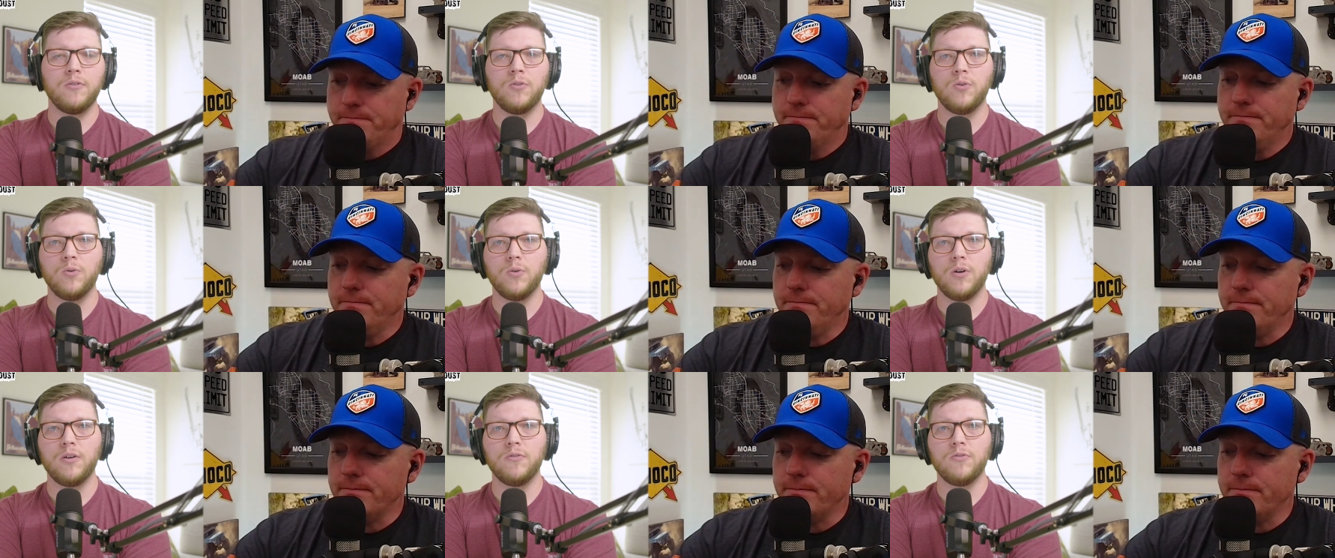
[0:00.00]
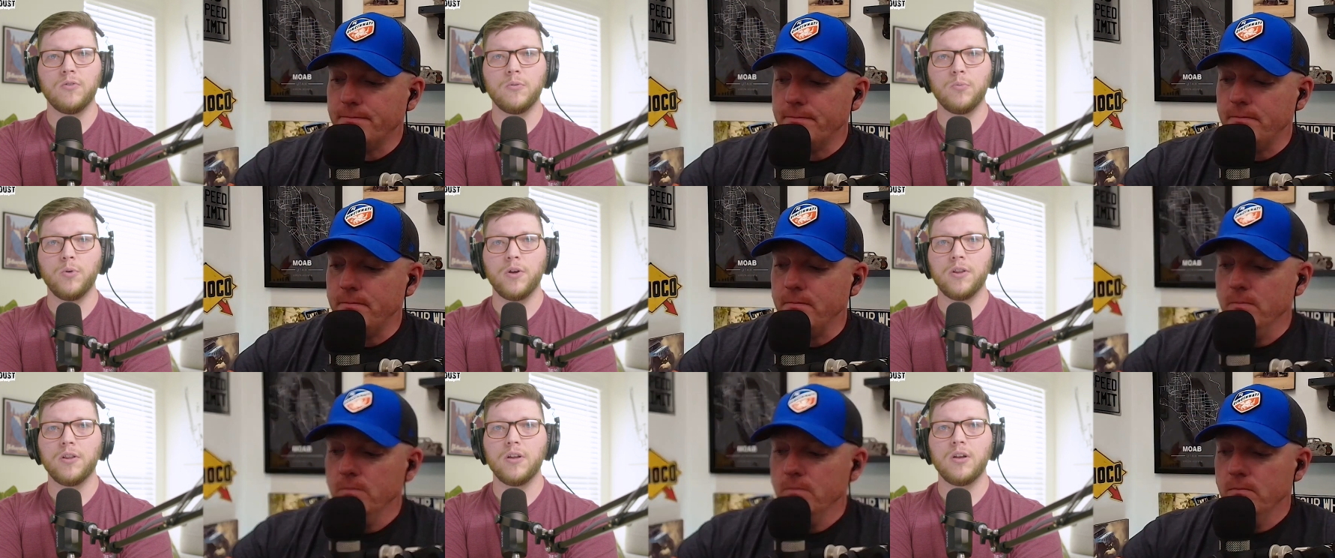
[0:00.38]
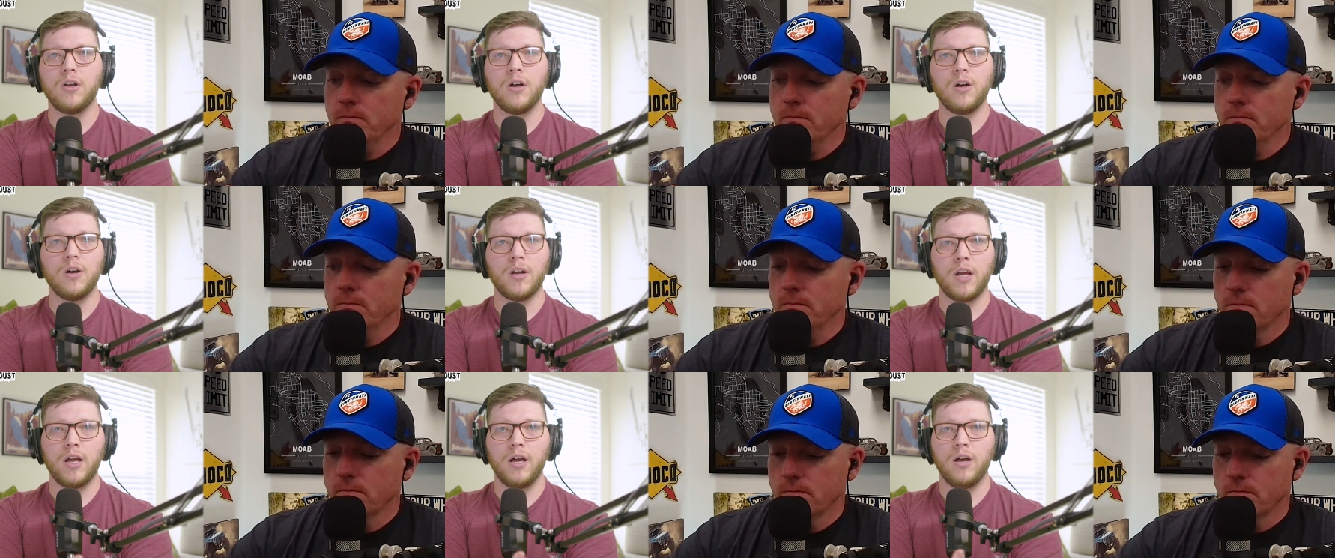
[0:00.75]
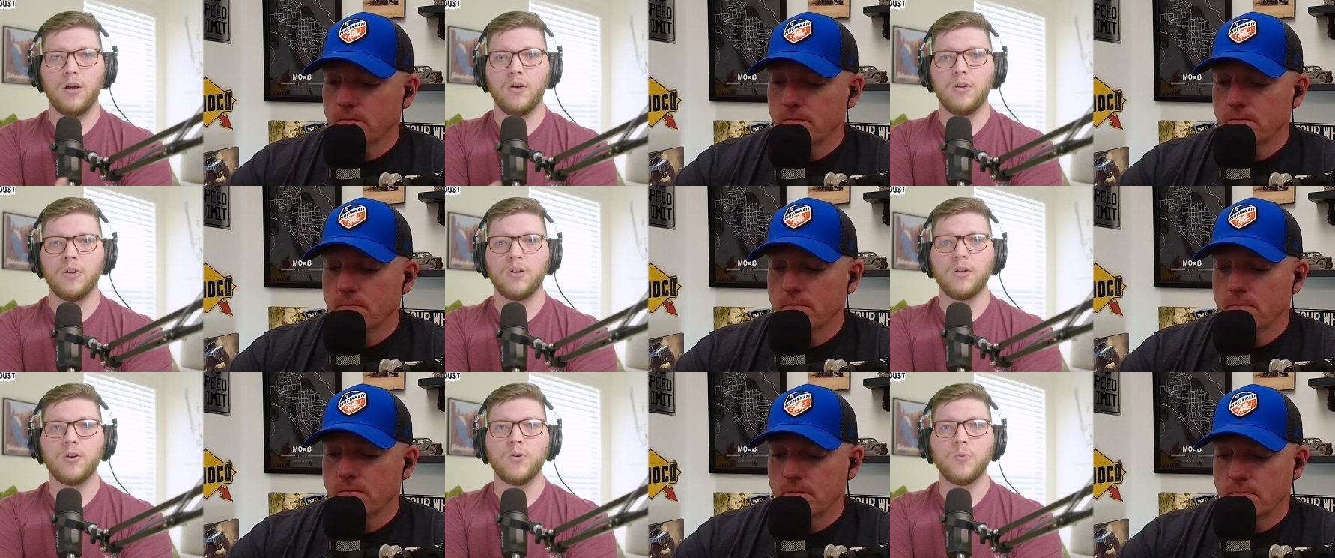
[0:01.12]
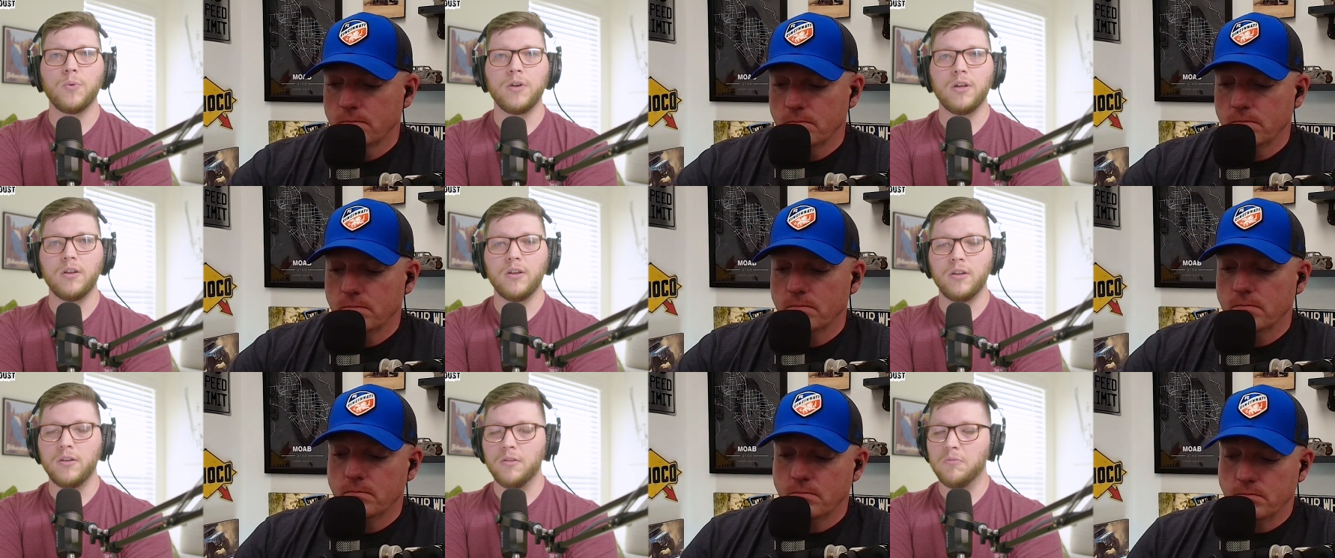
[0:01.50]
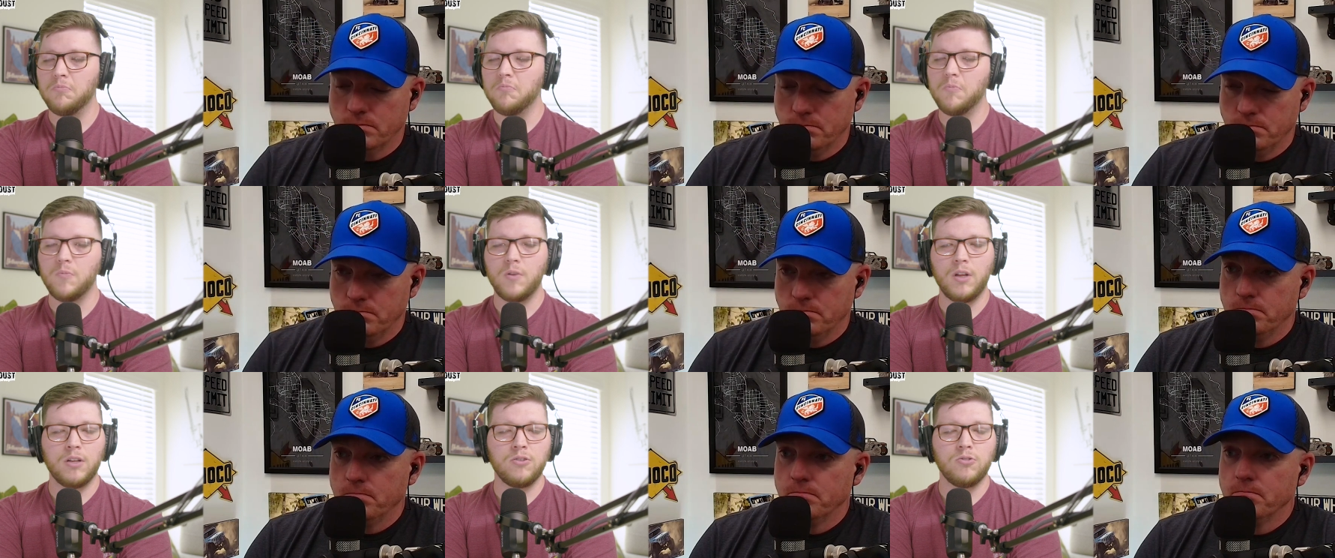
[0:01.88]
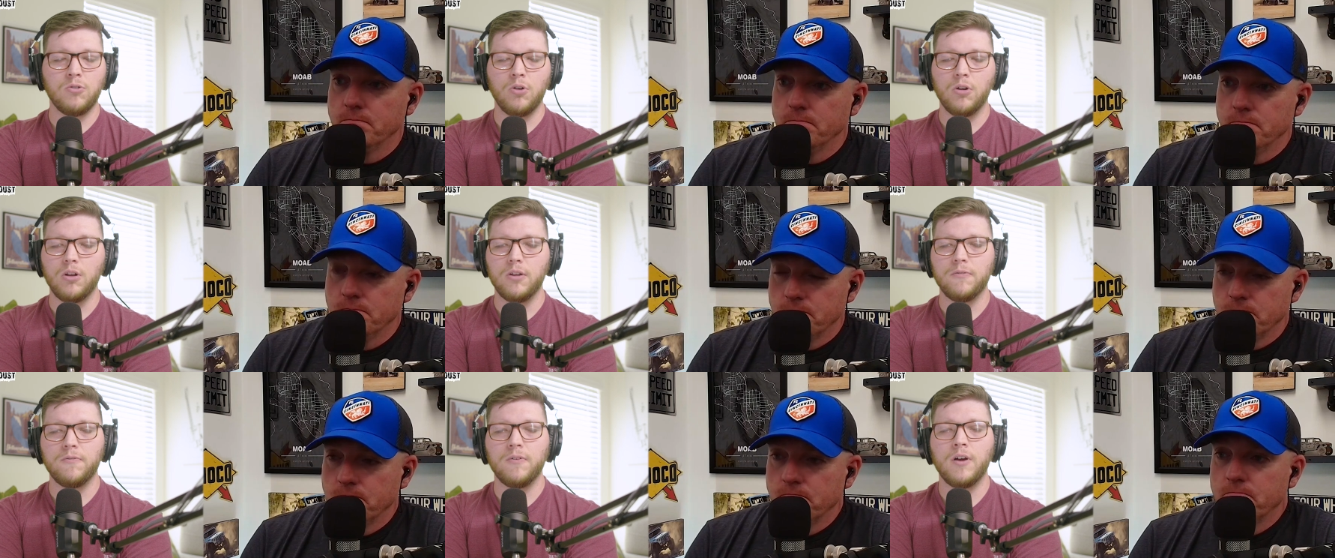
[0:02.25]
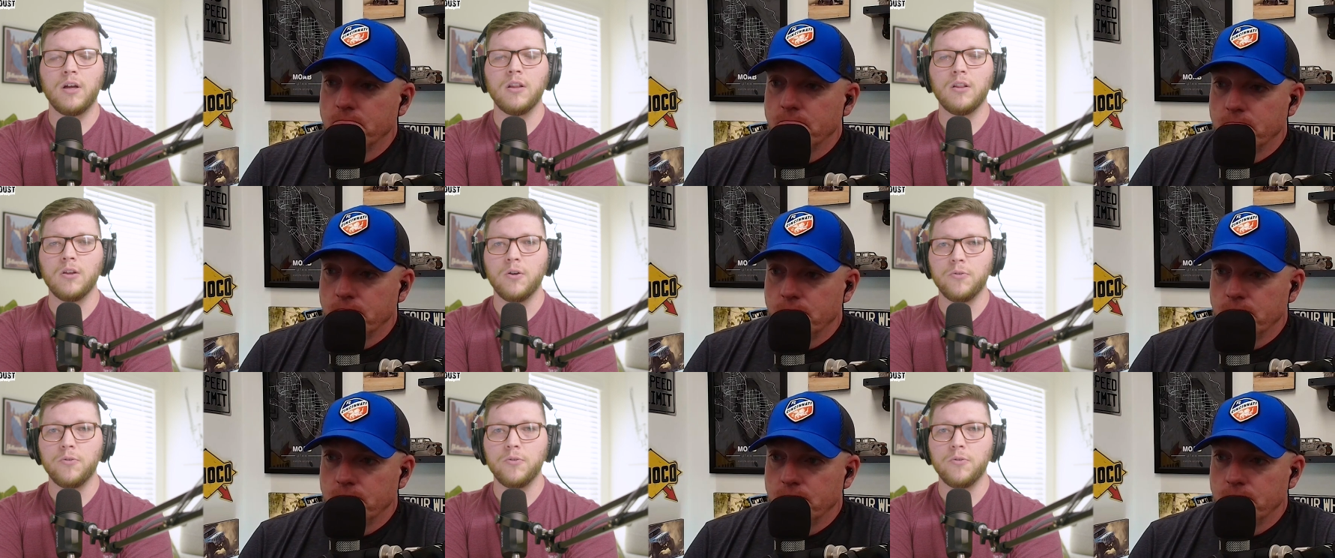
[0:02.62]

Speaker 1: and whoever, bring the dog out and go wheeling, that's totally fine.